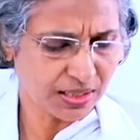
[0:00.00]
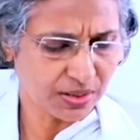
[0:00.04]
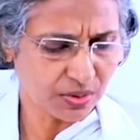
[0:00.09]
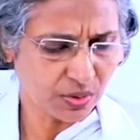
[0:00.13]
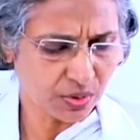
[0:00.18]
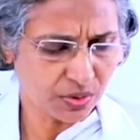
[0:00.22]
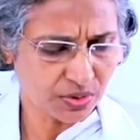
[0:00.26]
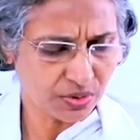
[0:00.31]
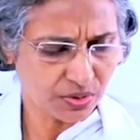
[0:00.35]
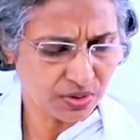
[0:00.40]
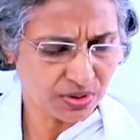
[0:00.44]
and
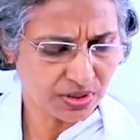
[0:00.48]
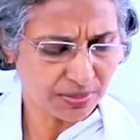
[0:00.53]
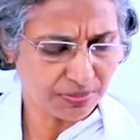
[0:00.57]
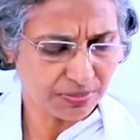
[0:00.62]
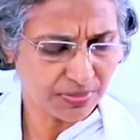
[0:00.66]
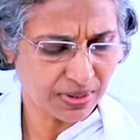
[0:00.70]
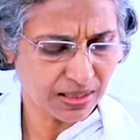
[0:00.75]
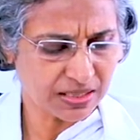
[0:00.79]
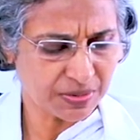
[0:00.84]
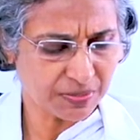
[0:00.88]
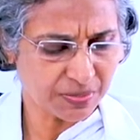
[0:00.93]
also
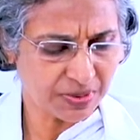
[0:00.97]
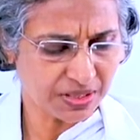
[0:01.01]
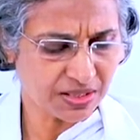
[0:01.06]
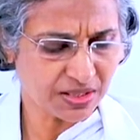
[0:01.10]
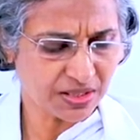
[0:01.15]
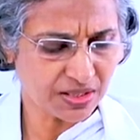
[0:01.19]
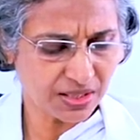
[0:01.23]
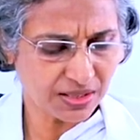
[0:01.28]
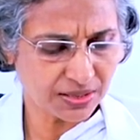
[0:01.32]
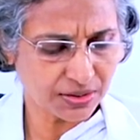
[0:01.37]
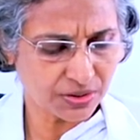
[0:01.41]
some
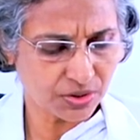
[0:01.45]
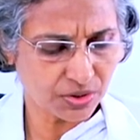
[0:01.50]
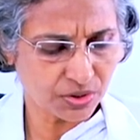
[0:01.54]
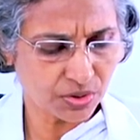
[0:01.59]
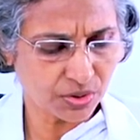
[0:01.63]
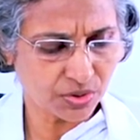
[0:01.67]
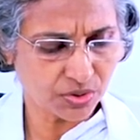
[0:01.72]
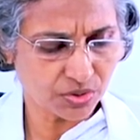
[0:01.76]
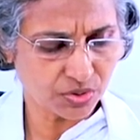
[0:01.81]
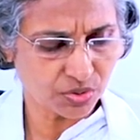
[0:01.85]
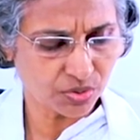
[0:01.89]
respiratory allergy
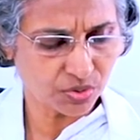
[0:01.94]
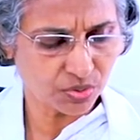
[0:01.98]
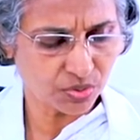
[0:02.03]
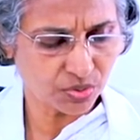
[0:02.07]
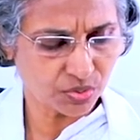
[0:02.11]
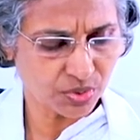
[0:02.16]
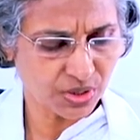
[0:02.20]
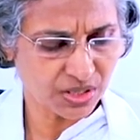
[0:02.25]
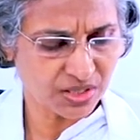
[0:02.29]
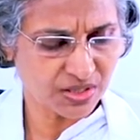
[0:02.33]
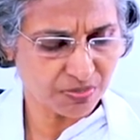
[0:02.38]

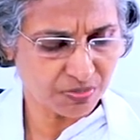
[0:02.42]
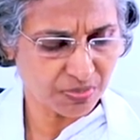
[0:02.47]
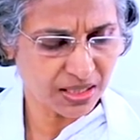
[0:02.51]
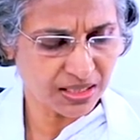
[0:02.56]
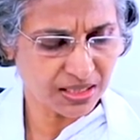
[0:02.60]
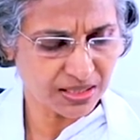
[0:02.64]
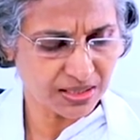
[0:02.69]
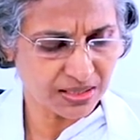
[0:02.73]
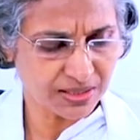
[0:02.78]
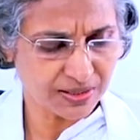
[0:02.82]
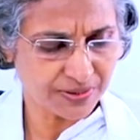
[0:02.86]
also, dust
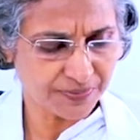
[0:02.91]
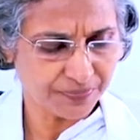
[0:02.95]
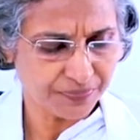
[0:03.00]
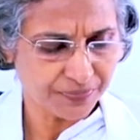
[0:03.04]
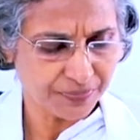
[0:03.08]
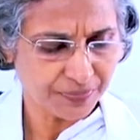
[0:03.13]
mite